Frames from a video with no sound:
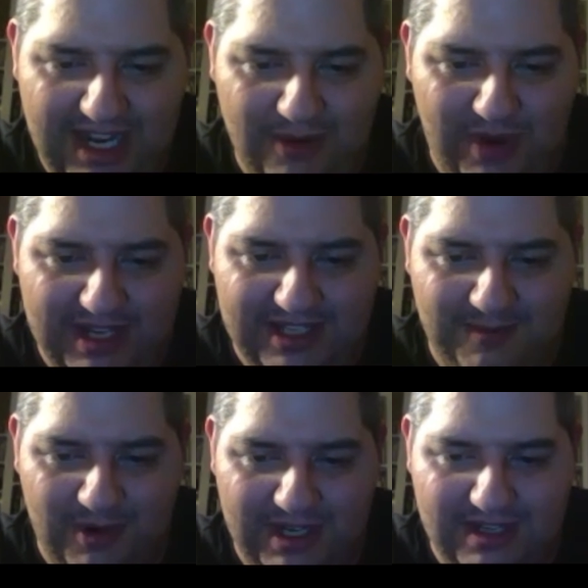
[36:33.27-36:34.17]
he winds
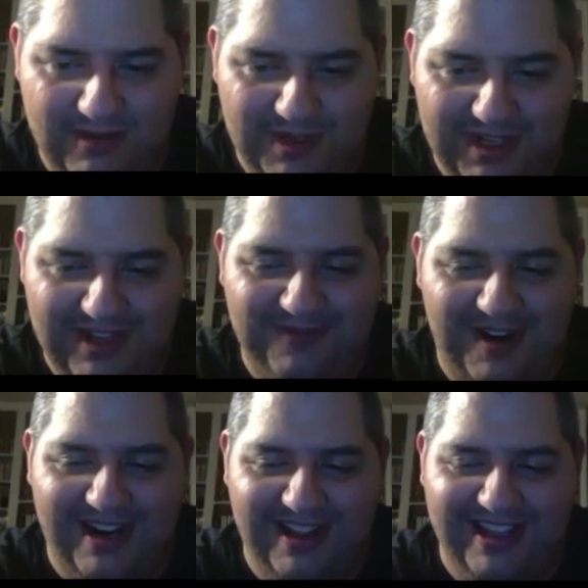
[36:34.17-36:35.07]
up when
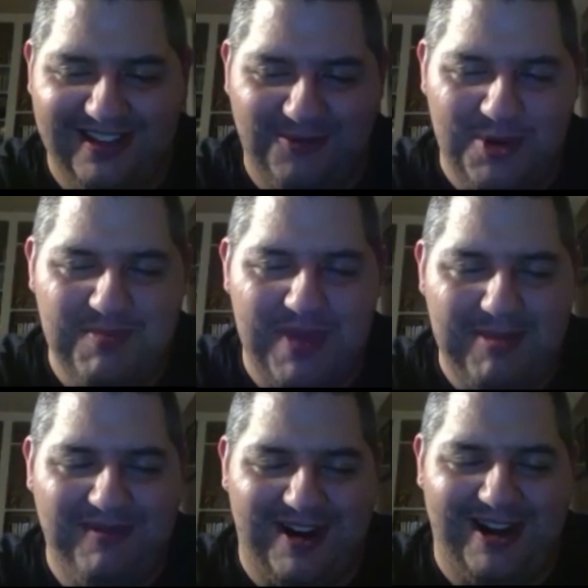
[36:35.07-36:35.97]

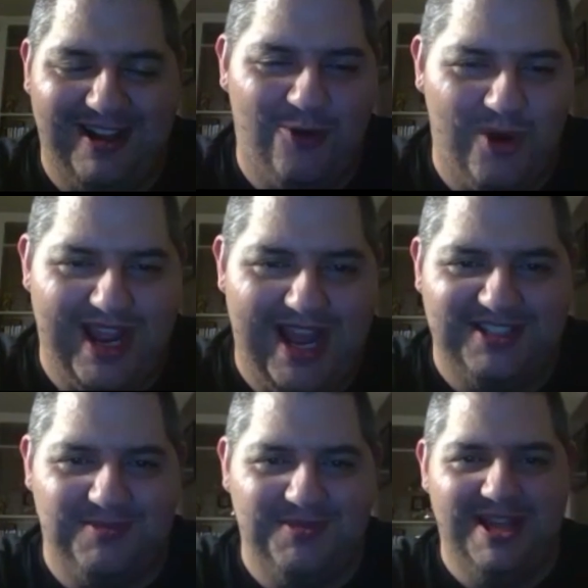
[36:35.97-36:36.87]
Bobby finally
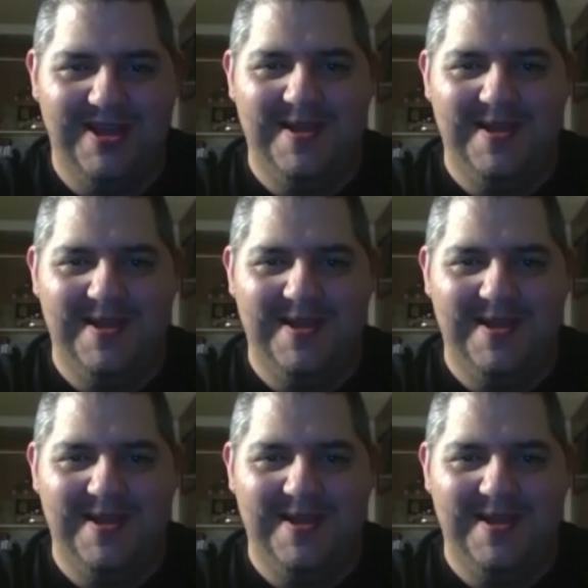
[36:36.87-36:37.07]
orgasms,